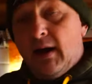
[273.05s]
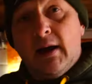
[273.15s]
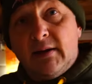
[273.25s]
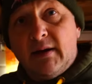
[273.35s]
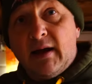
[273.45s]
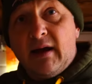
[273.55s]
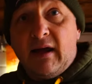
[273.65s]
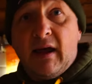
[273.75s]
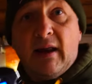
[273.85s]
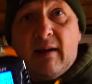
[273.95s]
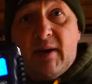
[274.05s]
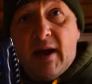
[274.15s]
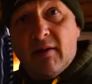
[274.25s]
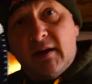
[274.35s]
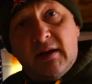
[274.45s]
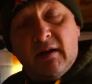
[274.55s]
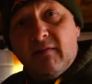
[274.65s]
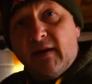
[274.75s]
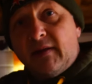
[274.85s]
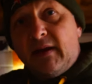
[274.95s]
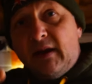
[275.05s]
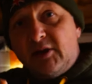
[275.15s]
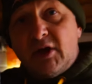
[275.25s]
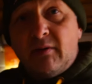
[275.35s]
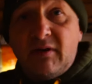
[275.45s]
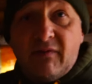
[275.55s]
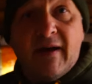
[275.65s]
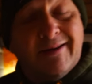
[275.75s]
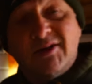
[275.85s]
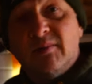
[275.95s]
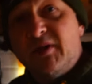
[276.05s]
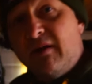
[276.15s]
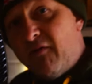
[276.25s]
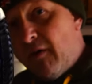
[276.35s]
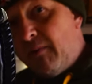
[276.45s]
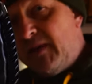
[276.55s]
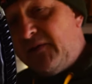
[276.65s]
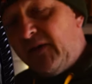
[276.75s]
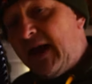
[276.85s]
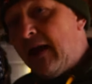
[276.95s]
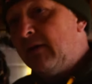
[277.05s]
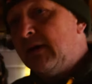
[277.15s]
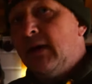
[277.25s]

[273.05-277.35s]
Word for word: and uh, yeah, let me know that you've had the issue and you found something from this video,